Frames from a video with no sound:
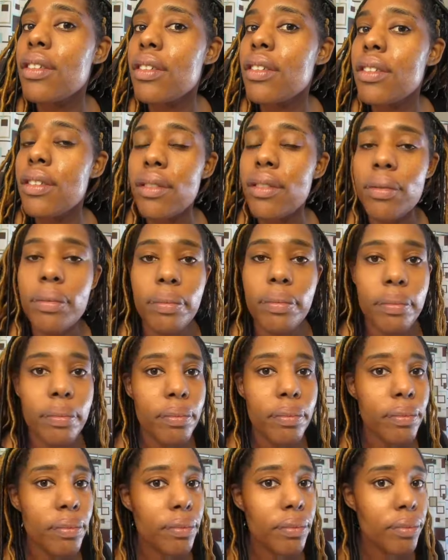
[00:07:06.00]

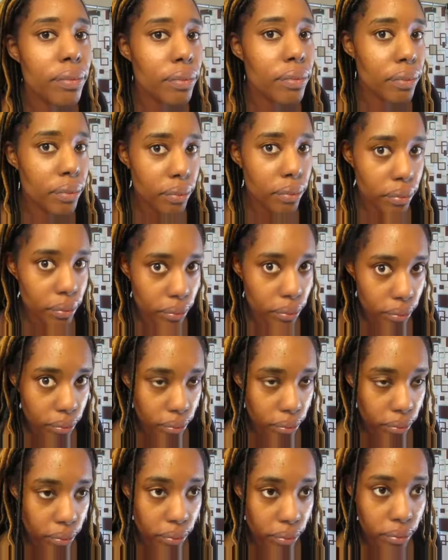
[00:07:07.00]

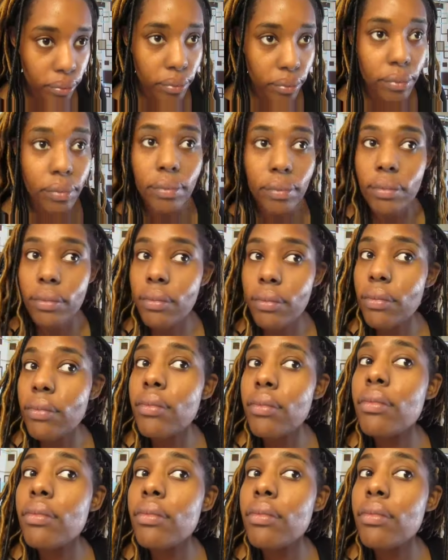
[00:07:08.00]
[no speech]